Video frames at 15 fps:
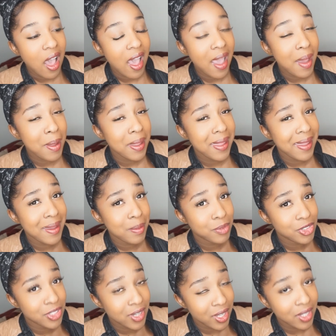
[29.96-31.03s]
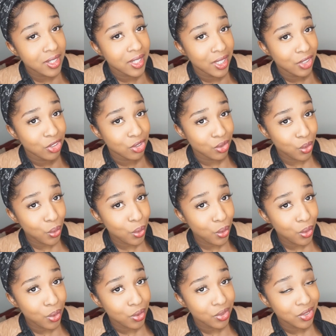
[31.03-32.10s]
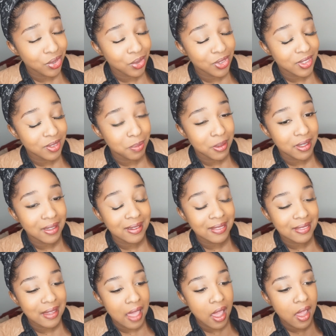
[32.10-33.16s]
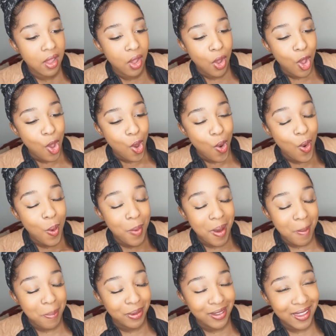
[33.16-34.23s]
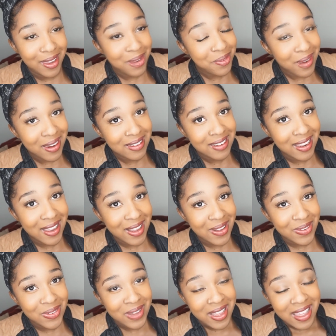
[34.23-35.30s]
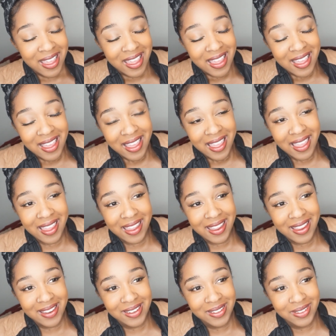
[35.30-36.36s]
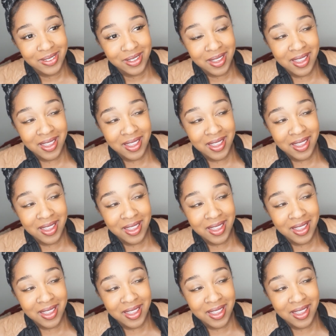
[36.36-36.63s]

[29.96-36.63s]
I am juggling school. So it's just been a lot on my plate right now. And